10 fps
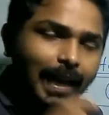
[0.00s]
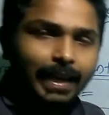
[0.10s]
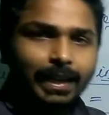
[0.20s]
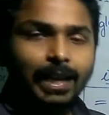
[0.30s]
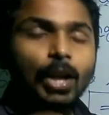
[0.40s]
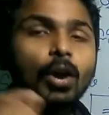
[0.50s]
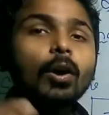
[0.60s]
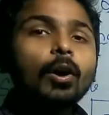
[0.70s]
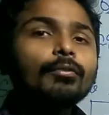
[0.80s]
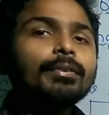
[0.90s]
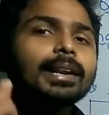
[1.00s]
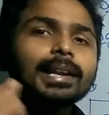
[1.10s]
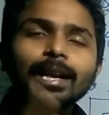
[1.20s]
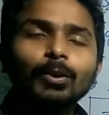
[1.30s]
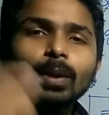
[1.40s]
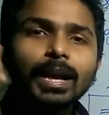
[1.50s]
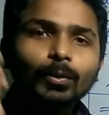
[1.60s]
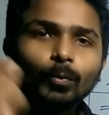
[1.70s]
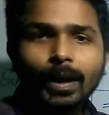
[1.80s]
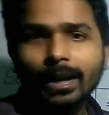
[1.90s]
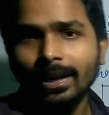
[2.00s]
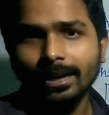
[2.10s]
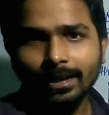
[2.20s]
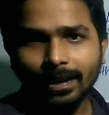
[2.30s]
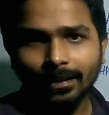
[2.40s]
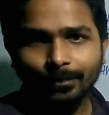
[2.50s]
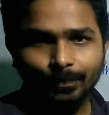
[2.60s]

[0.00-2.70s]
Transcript: angle of a regular quadrilateral.